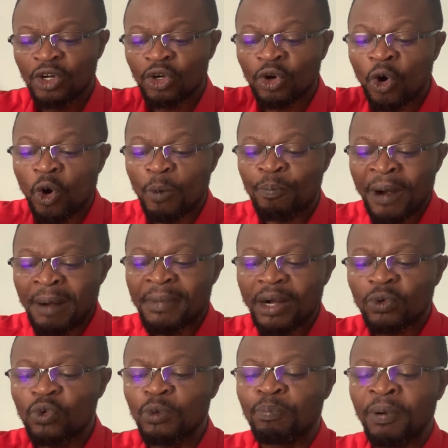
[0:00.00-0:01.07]
Cole Palmer
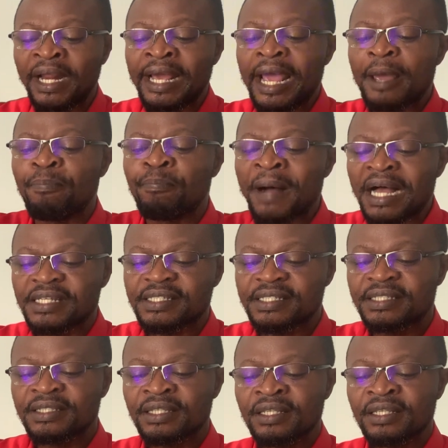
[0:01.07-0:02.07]
could play a pass